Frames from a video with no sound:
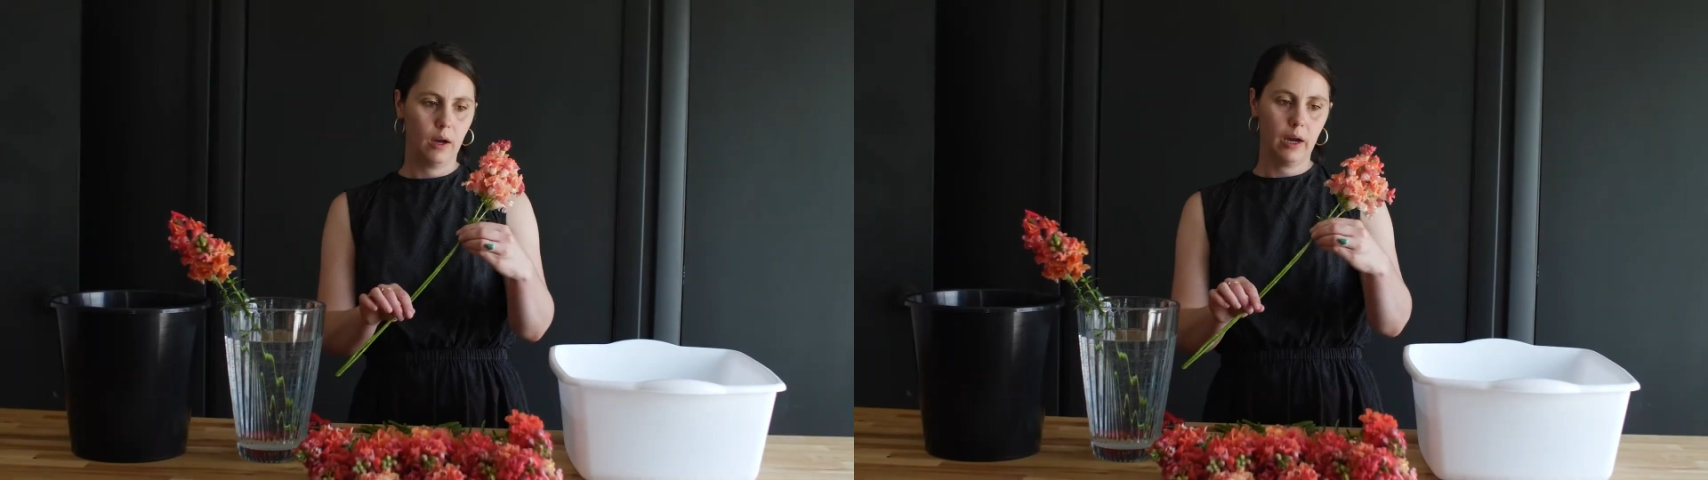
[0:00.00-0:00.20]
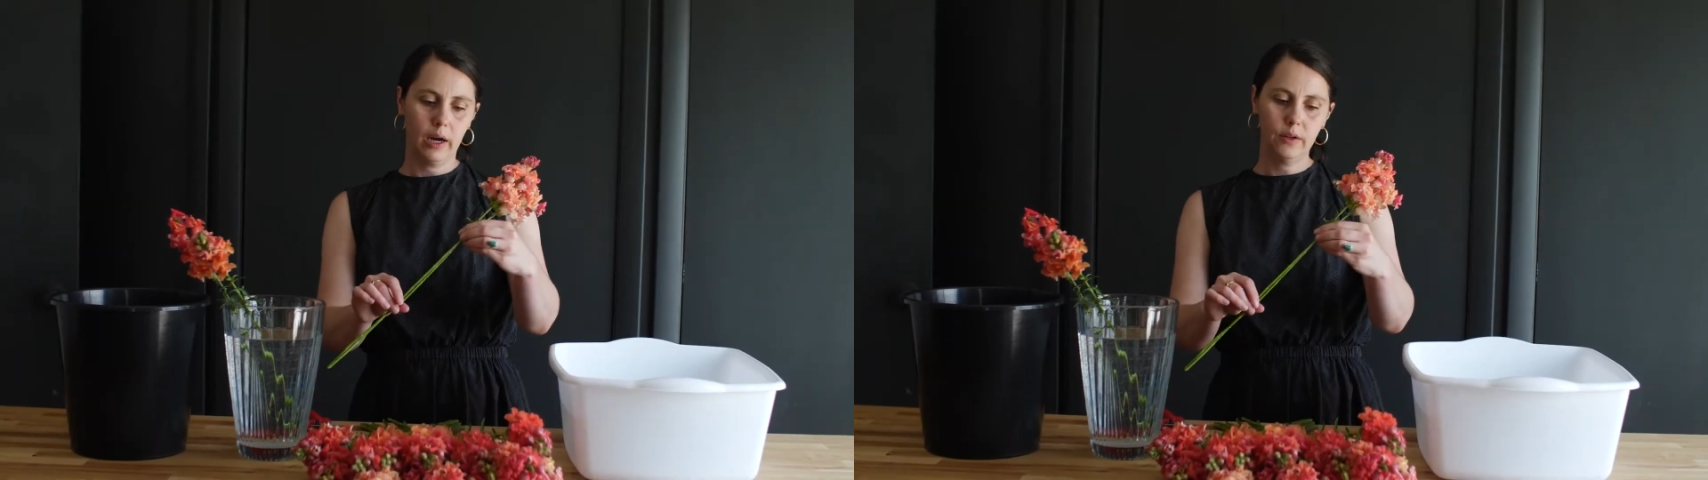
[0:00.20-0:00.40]

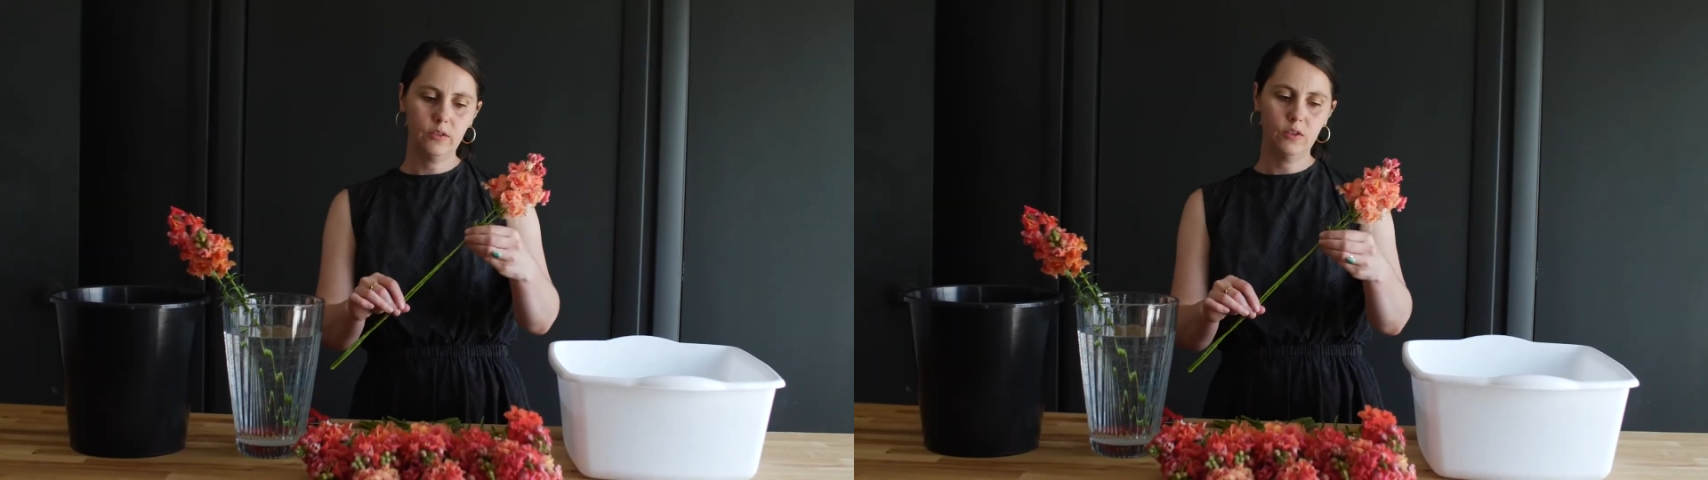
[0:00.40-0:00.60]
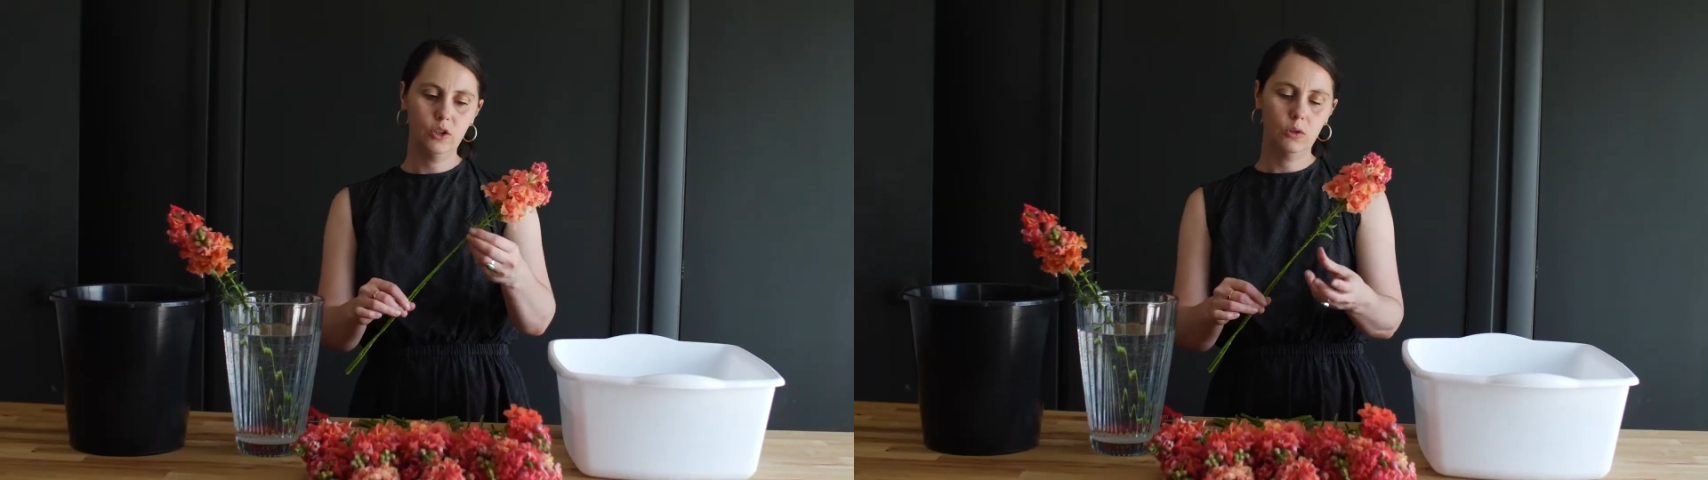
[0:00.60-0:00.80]

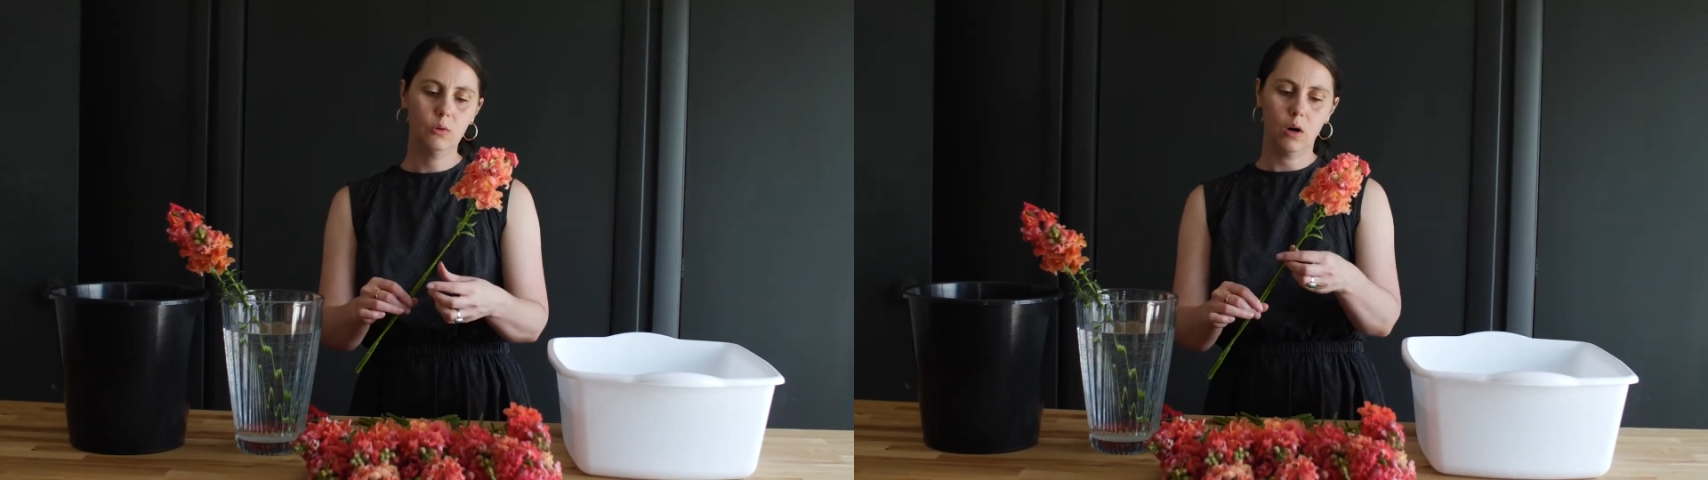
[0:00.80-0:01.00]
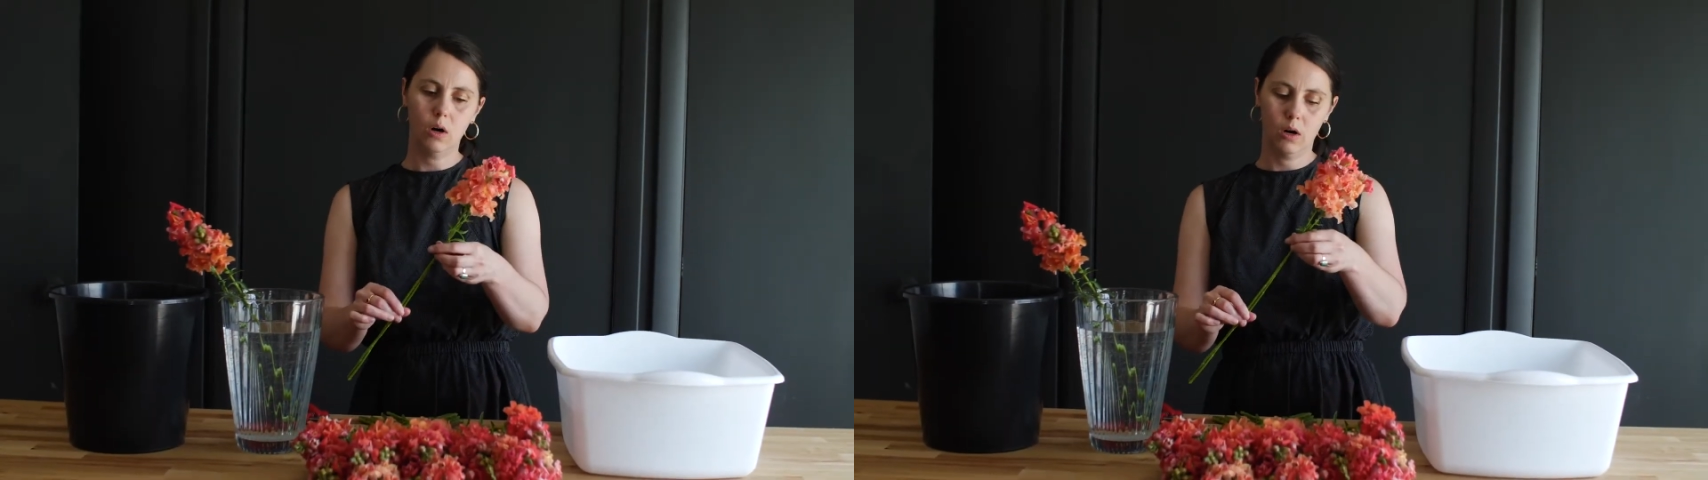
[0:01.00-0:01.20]
As you
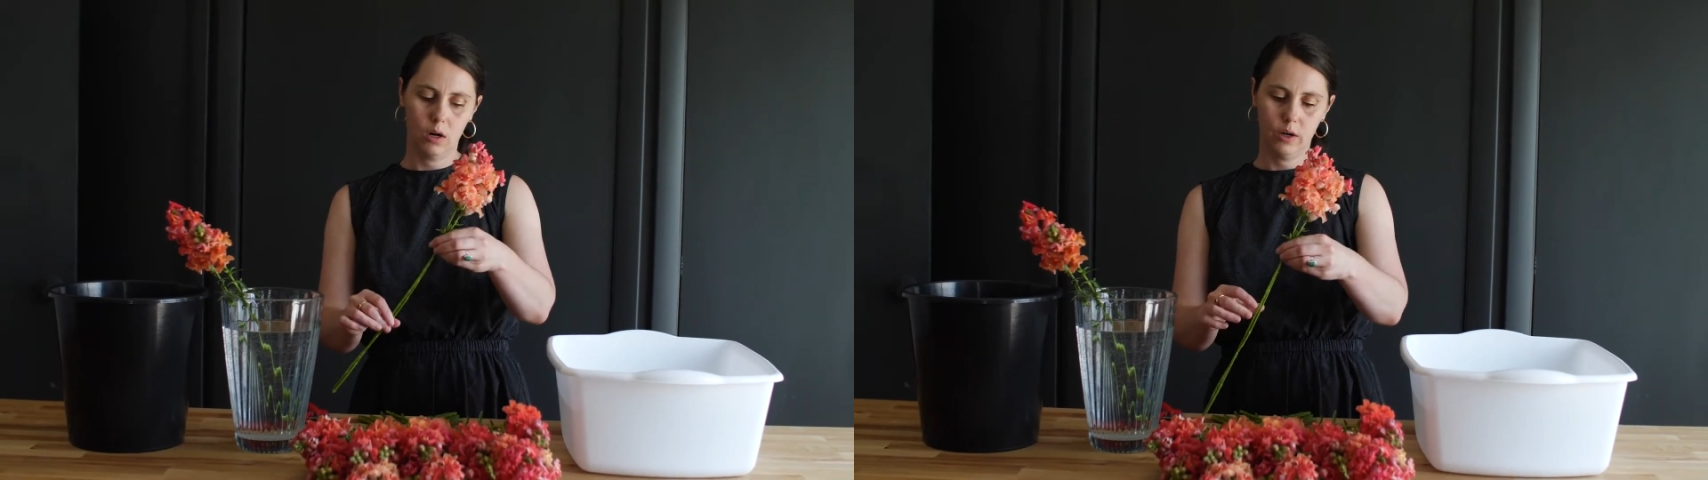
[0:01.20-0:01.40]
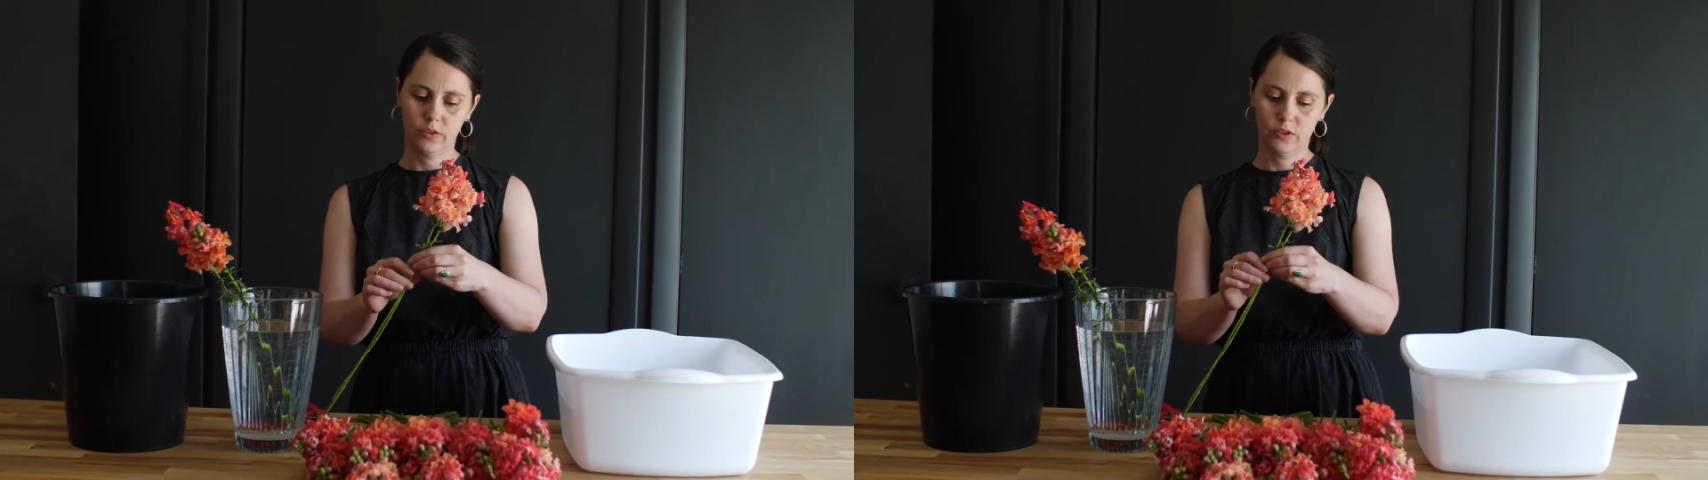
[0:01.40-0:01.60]

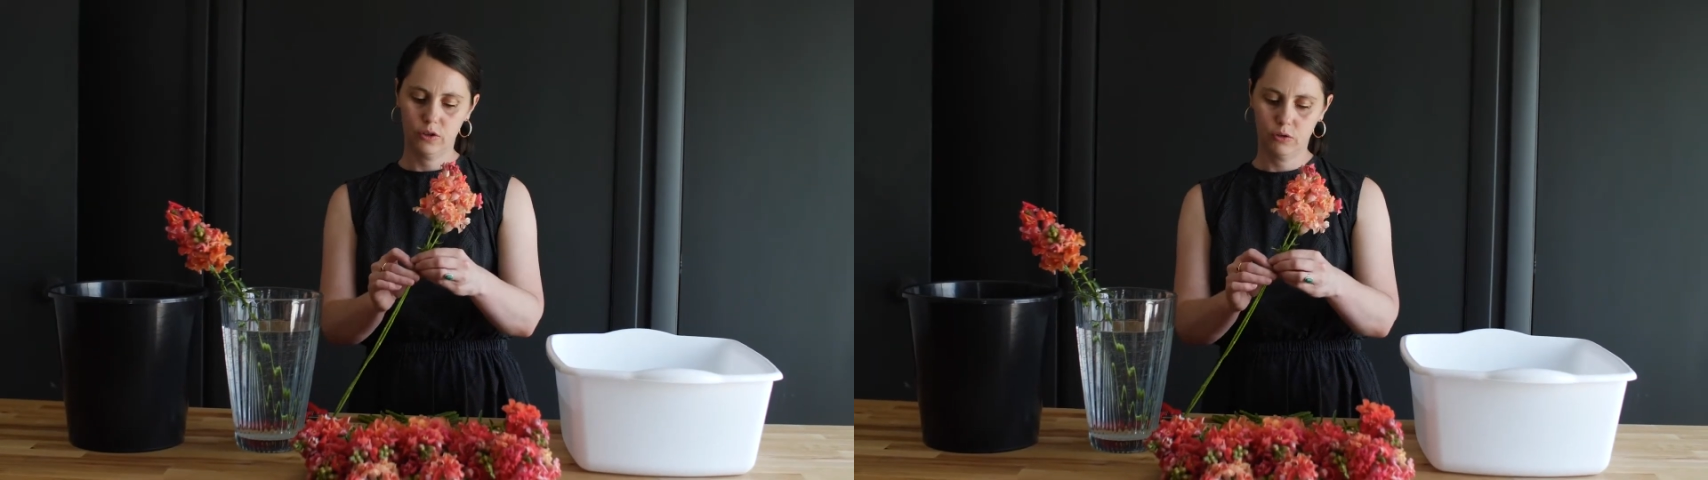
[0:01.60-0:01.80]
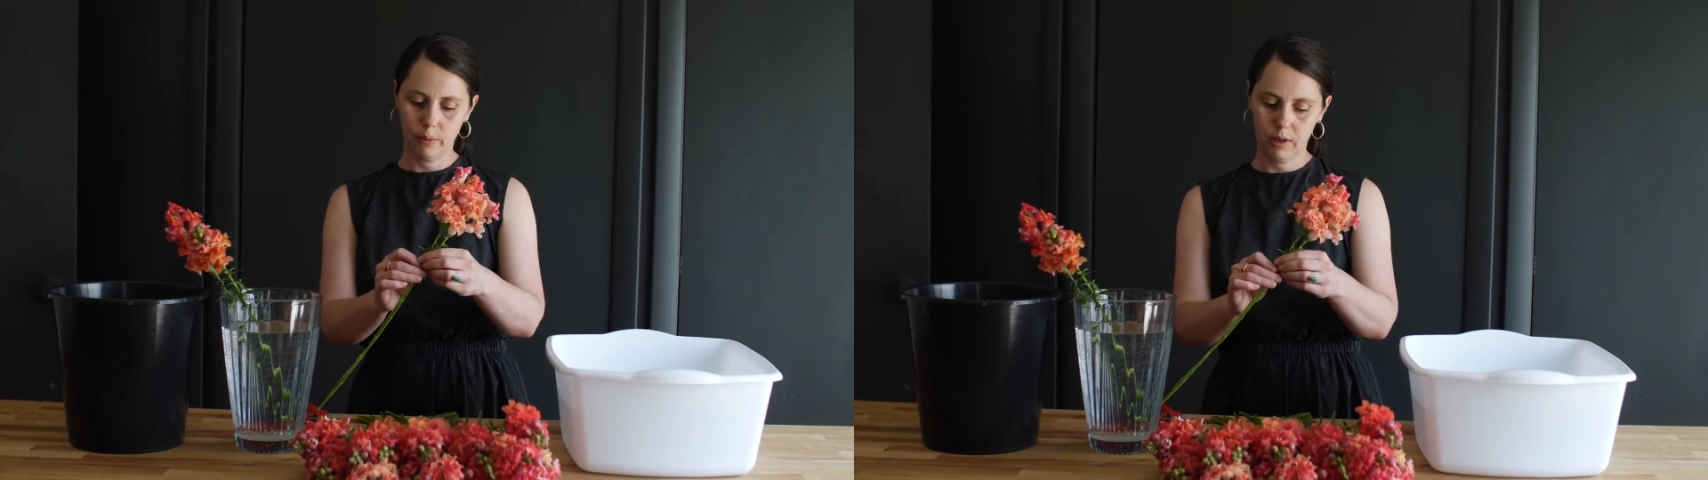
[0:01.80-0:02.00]
are
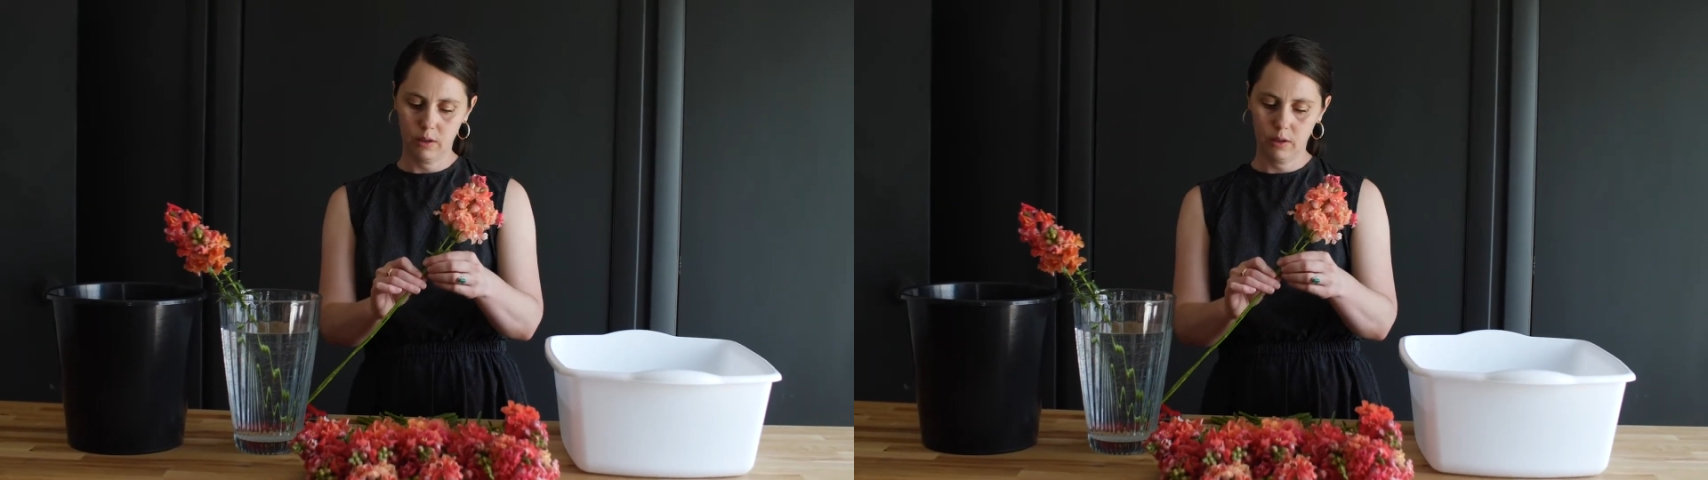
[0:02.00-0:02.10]
stripping